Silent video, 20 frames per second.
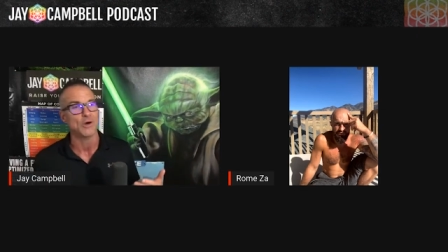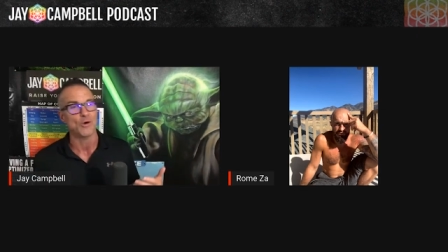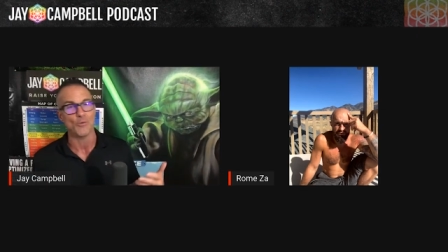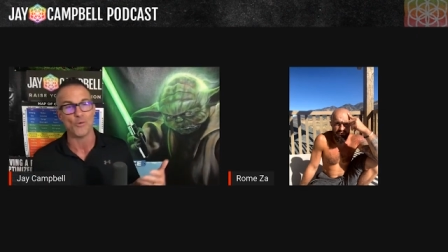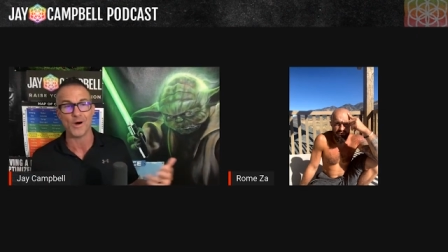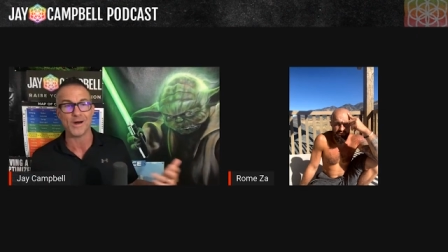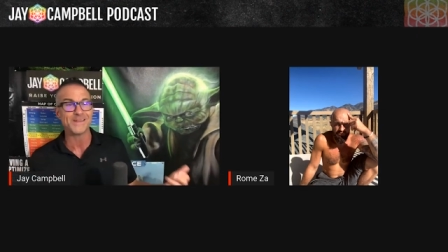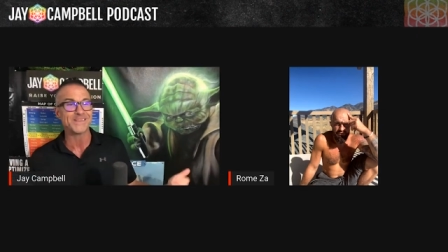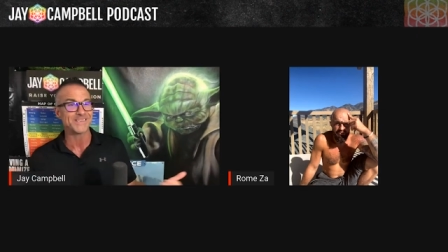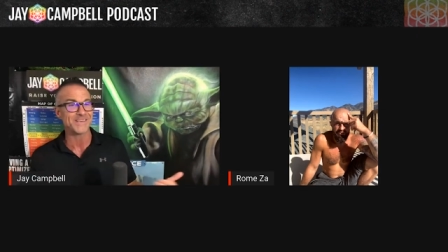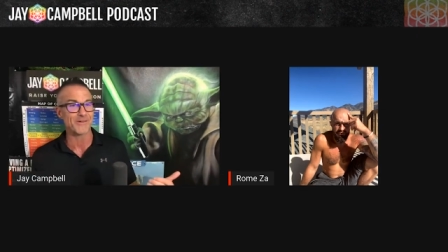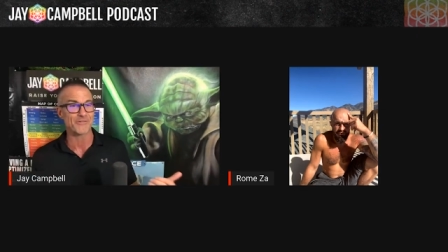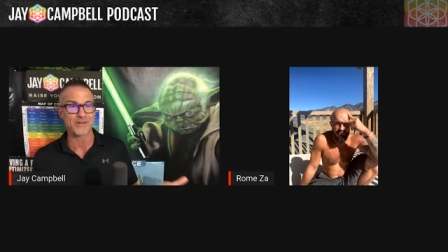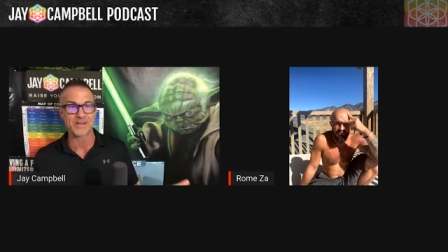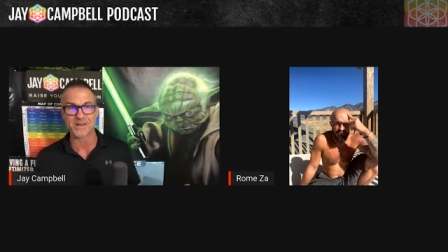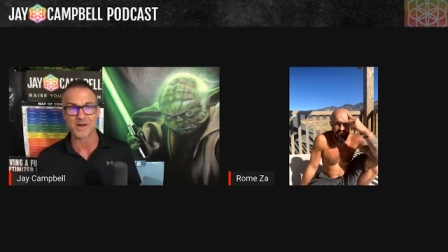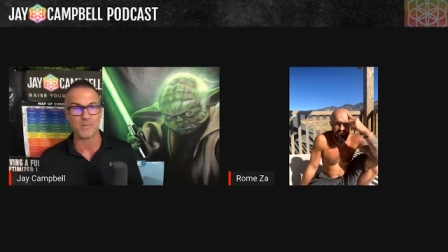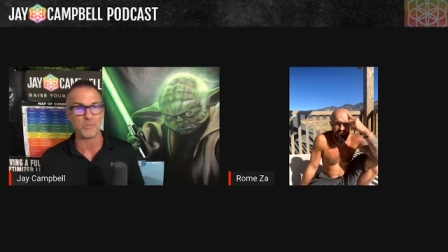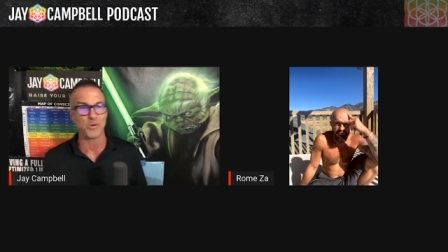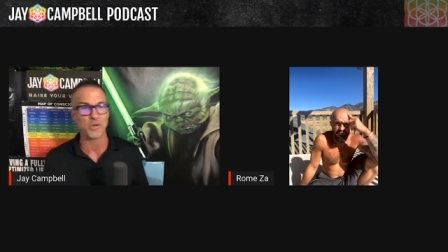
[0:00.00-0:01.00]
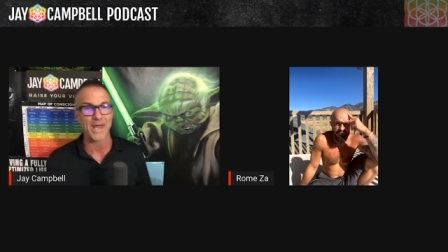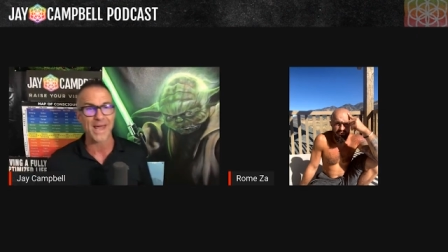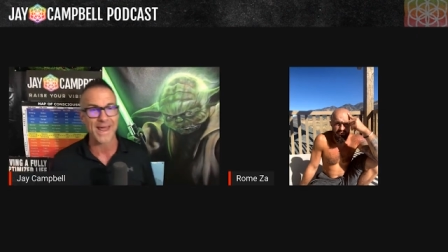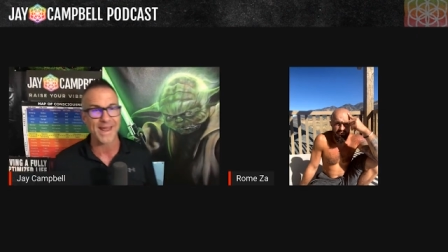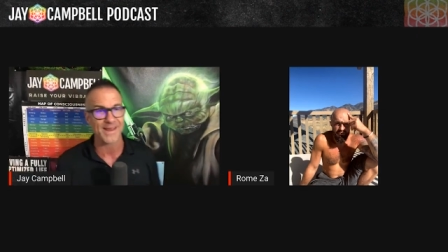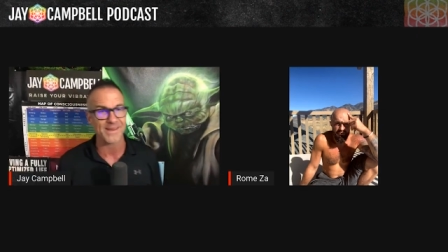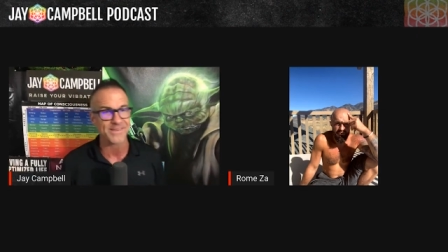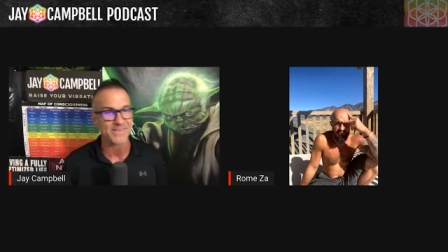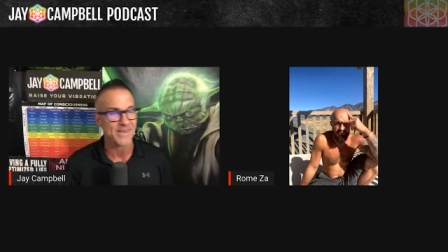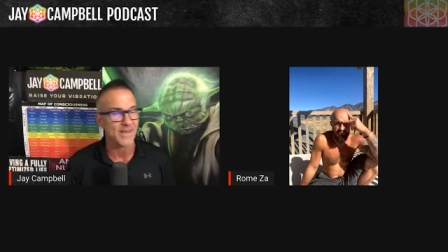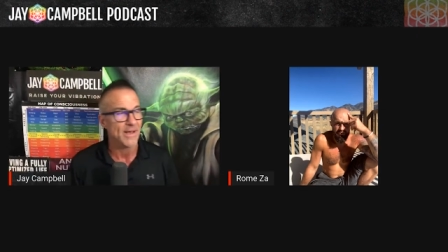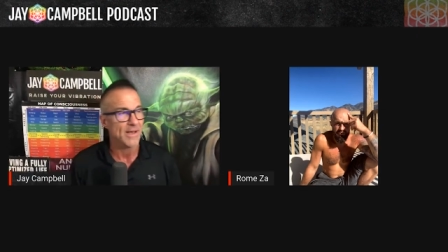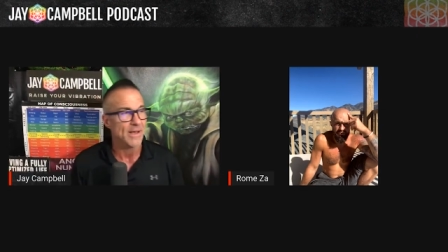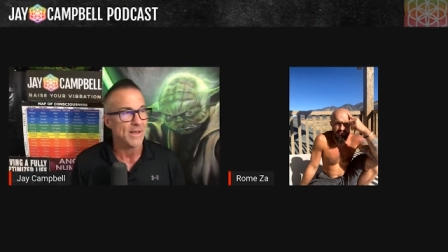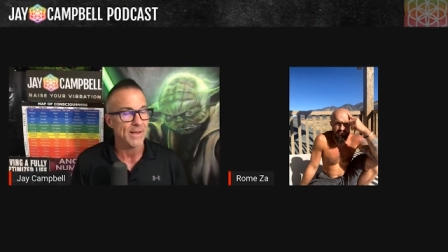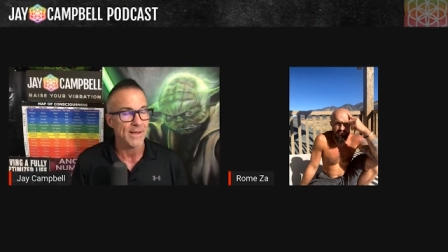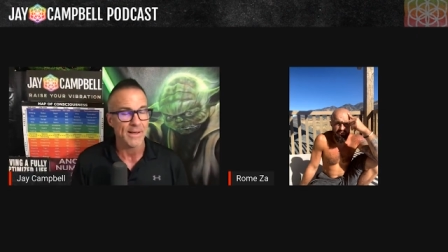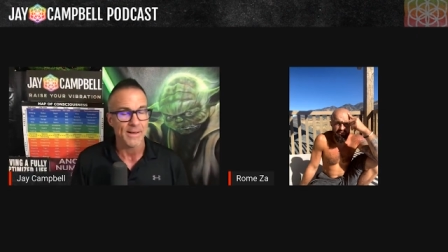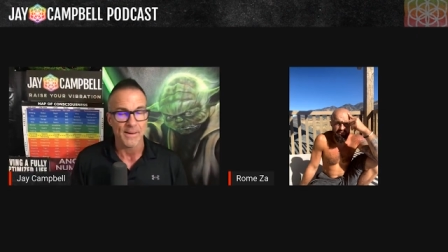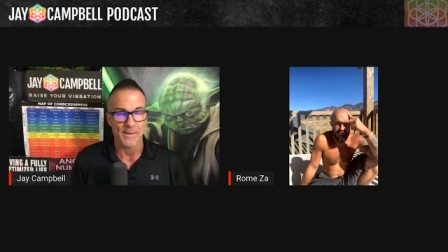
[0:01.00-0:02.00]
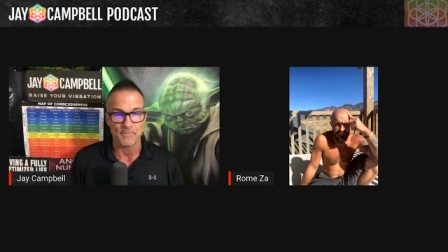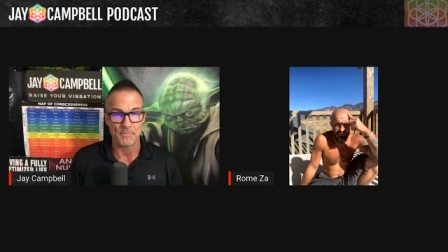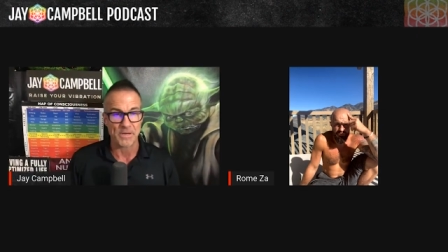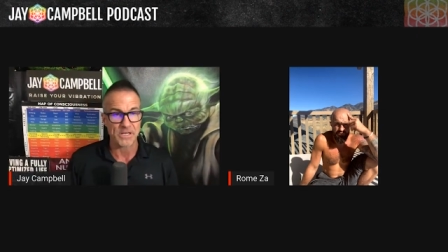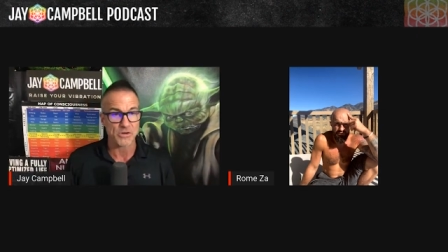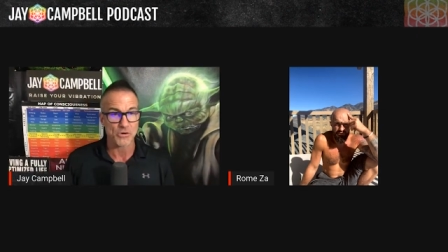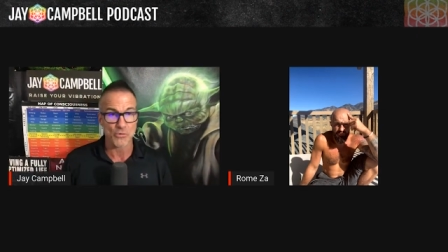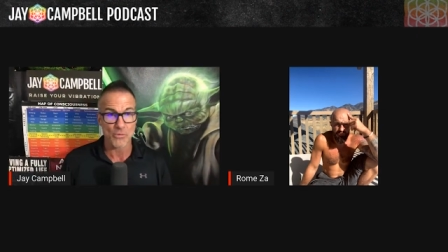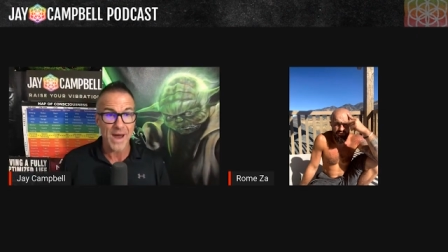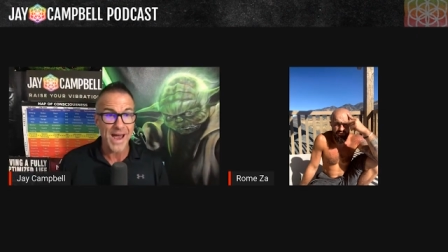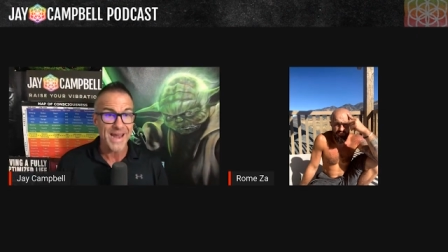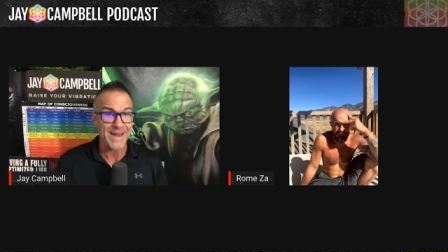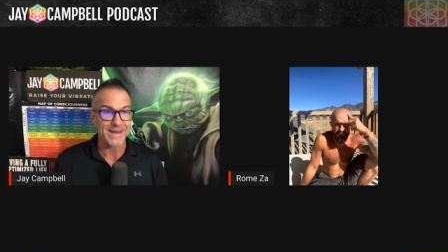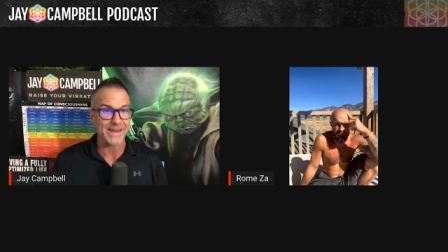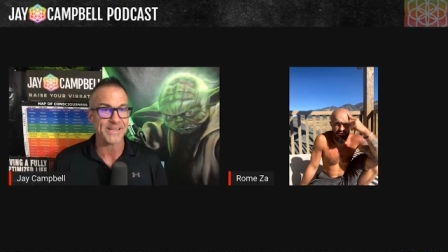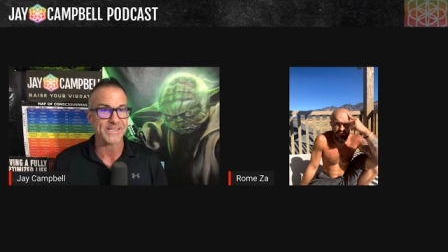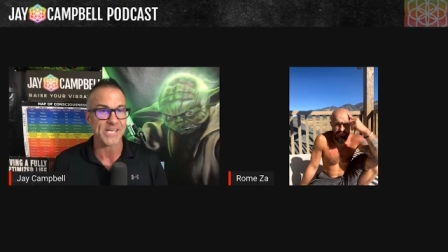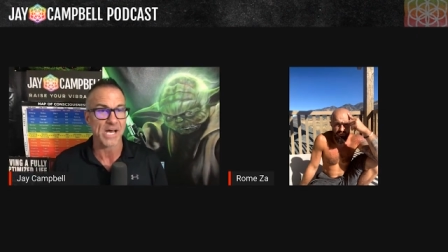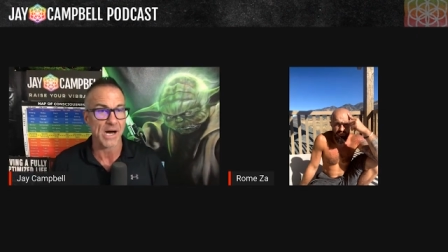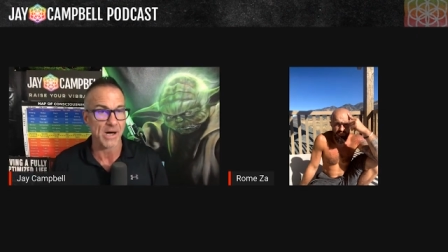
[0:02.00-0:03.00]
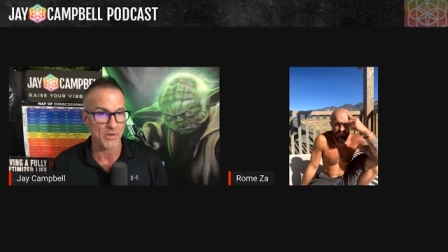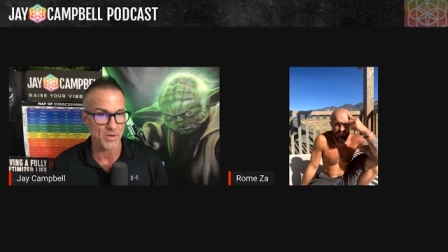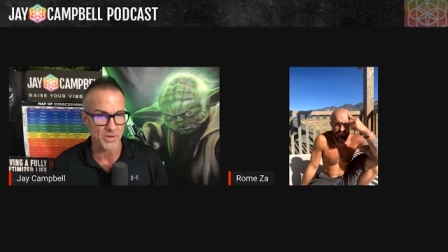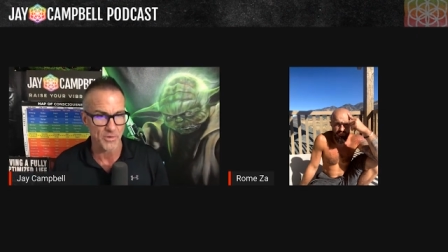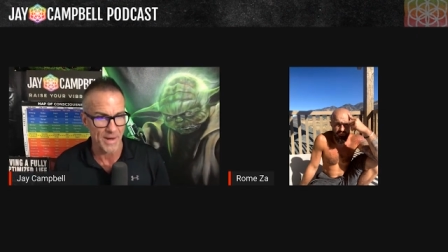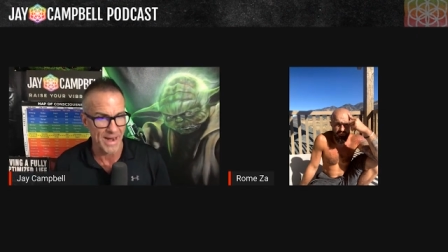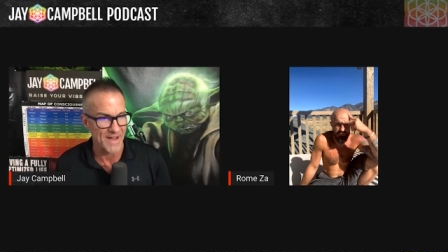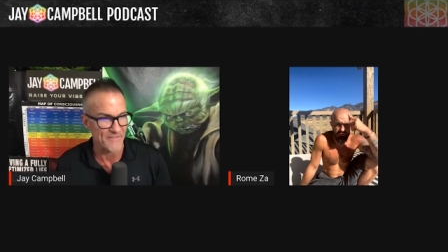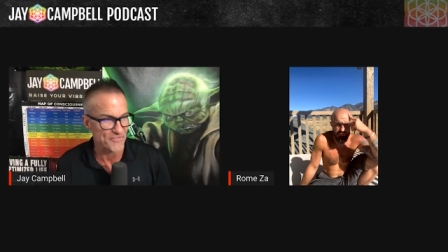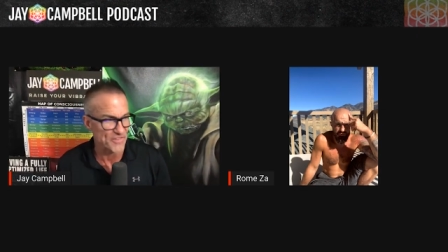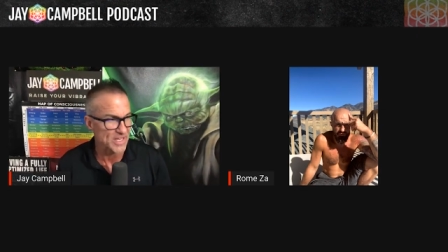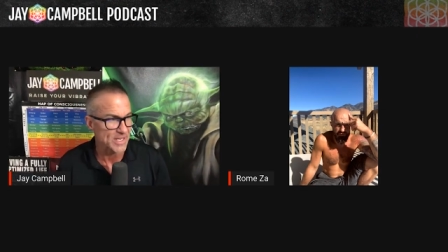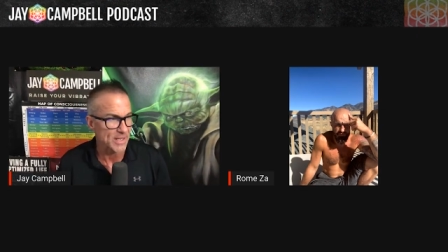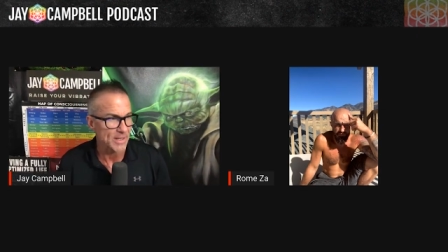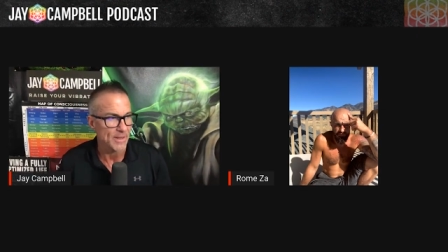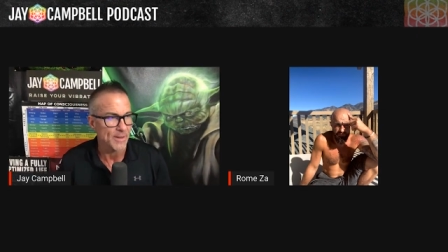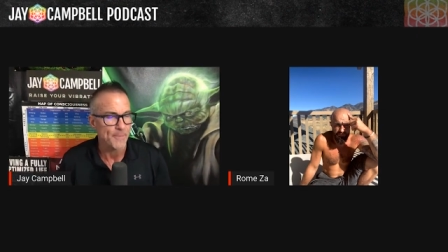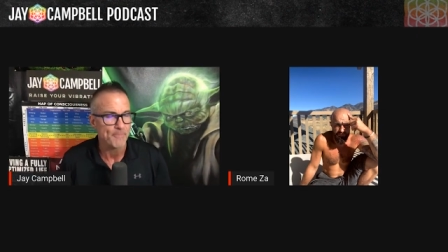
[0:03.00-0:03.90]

once every couple days. But you're right, it's holographic.